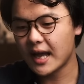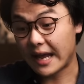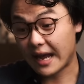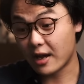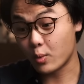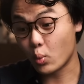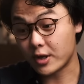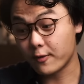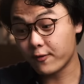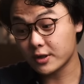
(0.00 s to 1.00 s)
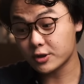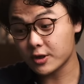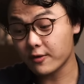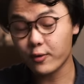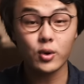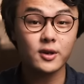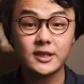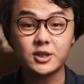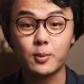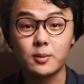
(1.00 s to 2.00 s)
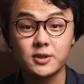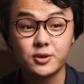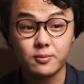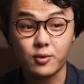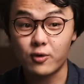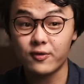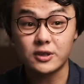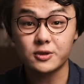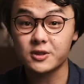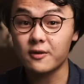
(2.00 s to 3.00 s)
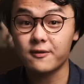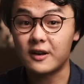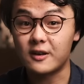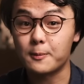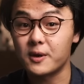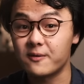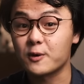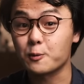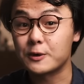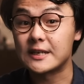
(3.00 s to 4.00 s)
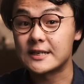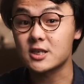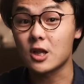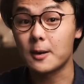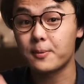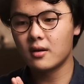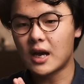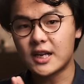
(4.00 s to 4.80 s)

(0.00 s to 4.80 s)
And when you find yourself in one of these moments, you'll find yourself in a bit of a reading slump.